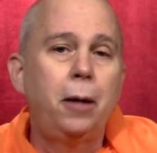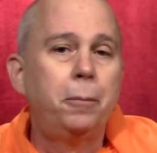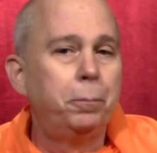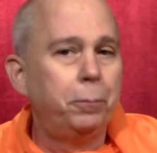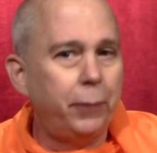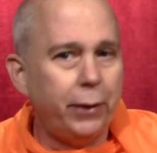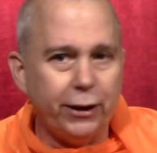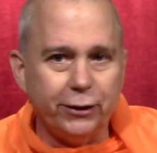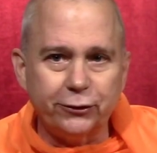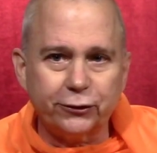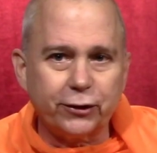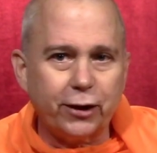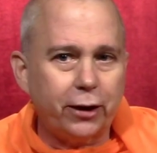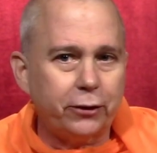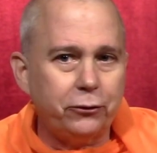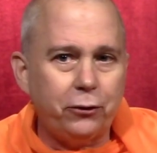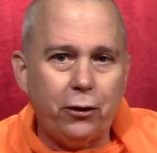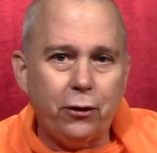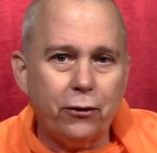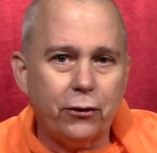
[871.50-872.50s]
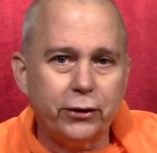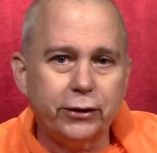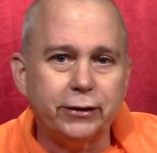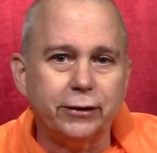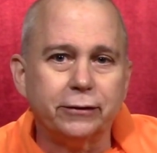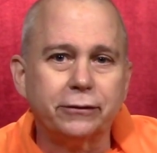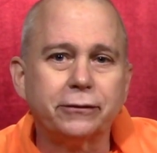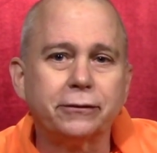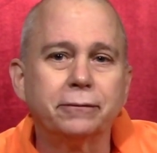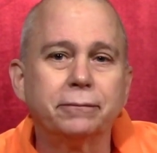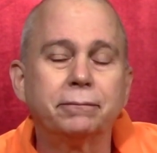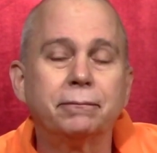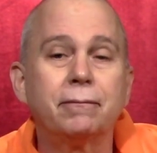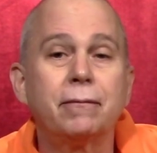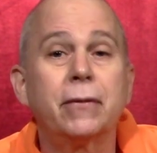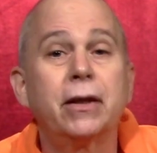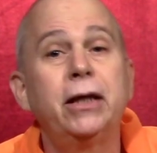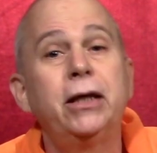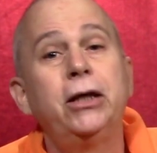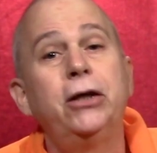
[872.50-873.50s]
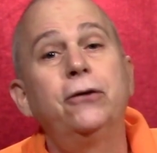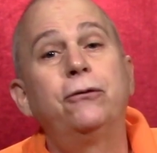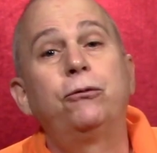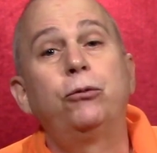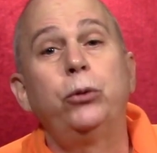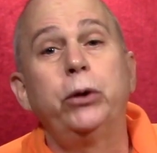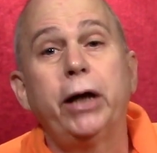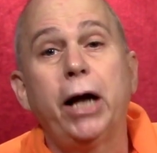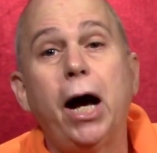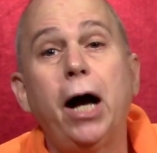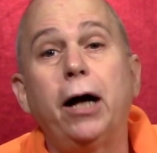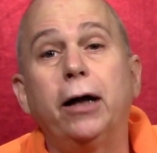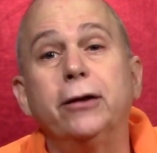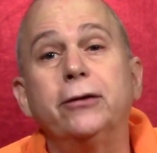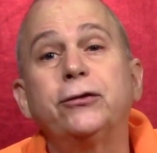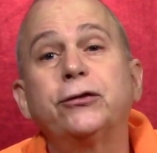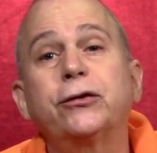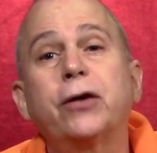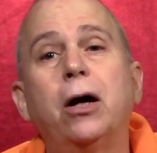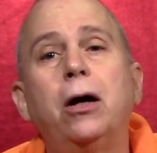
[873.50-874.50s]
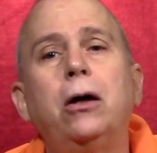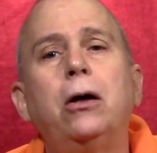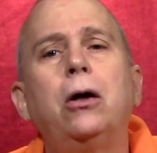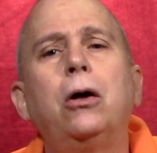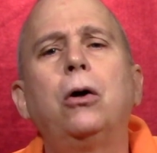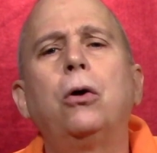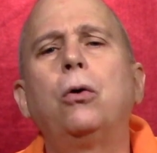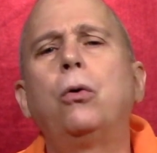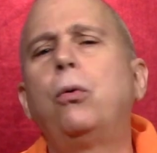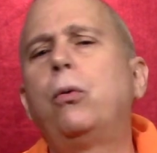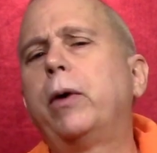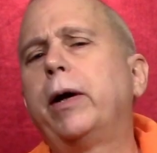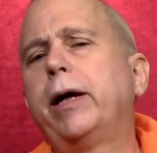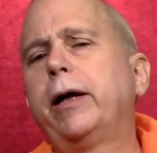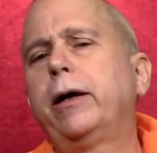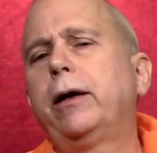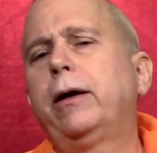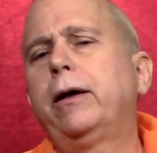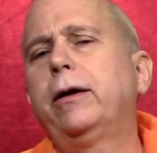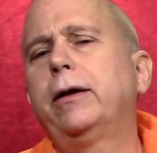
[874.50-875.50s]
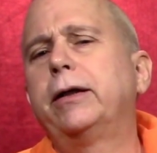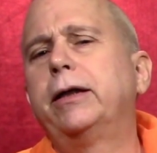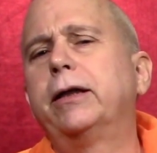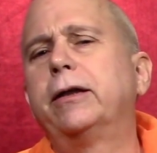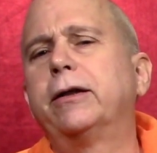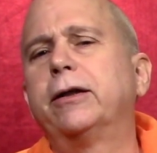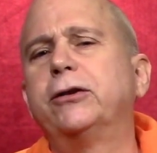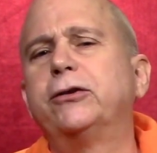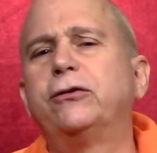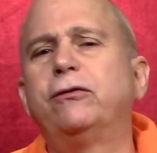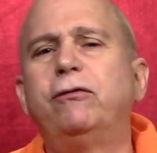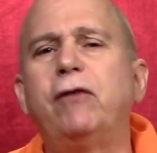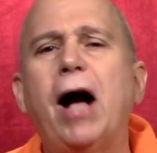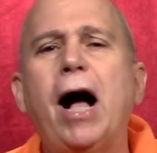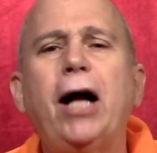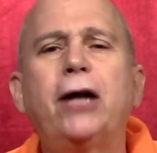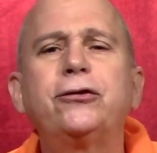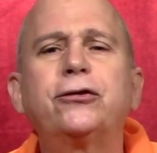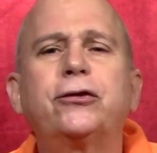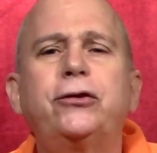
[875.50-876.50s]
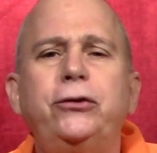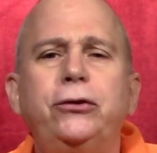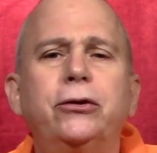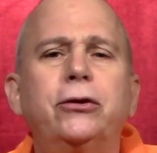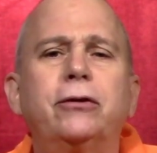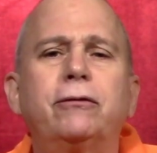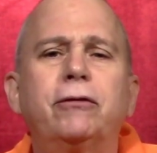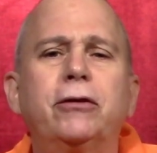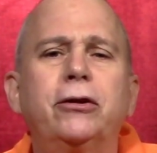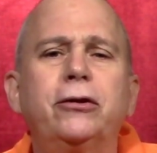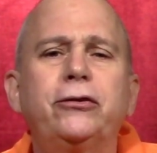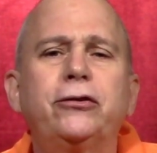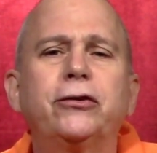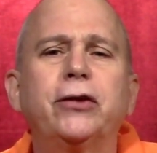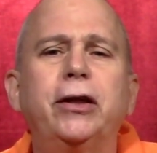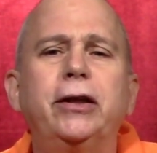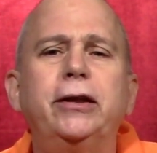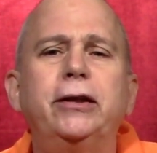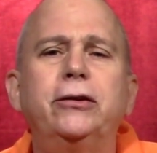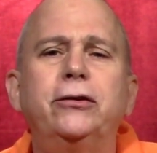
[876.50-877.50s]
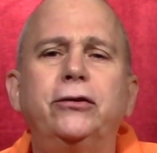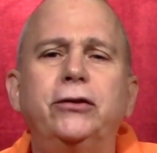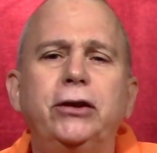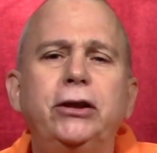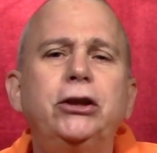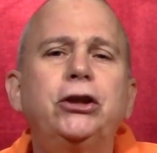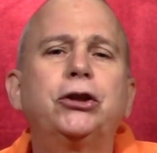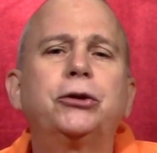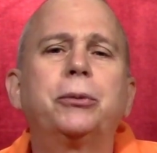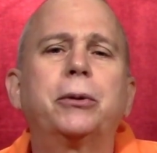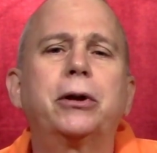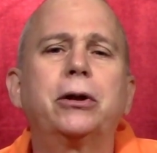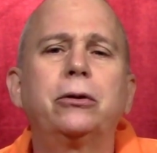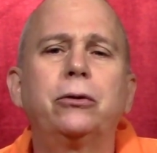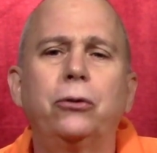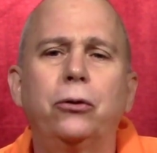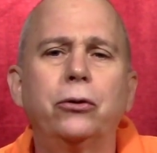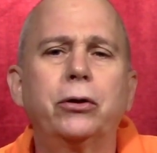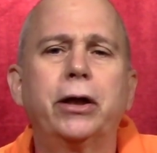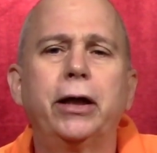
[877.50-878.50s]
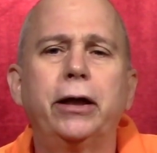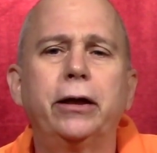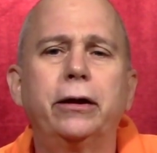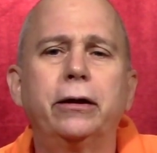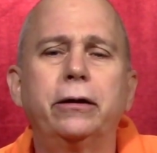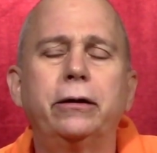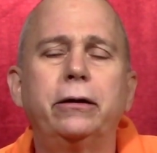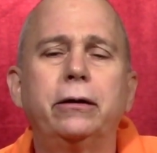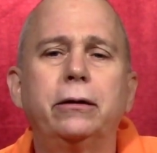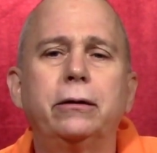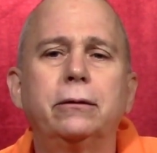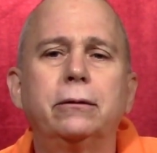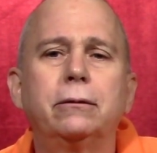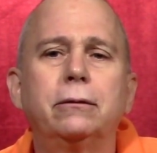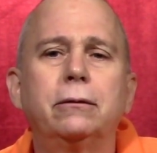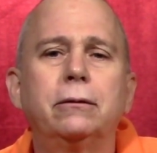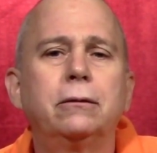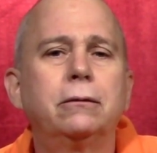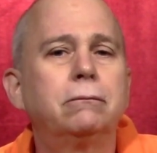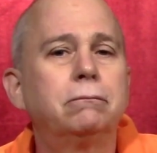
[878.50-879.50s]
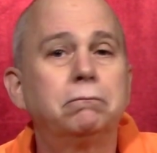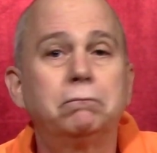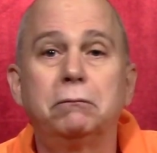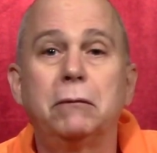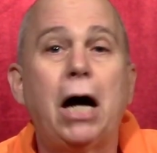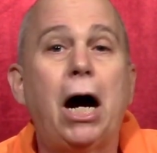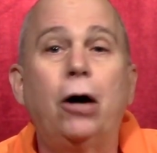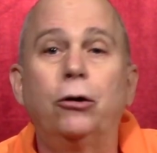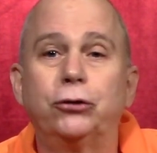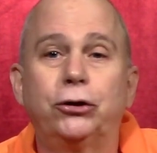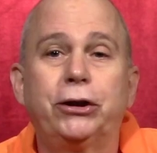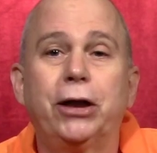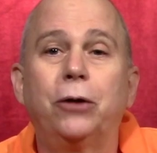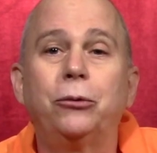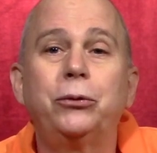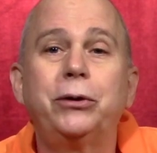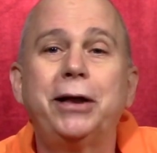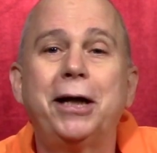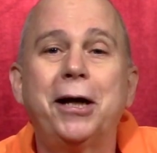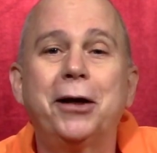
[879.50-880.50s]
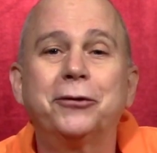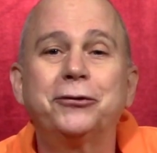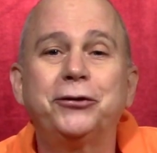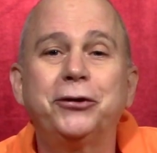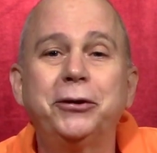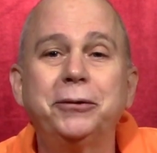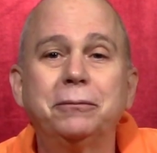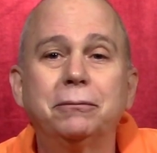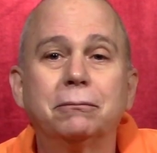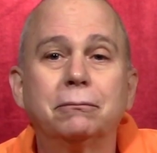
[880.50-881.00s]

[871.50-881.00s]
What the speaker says: Based on all this, if we ask, where in this vast universe is Ishvara located? How shall we answer?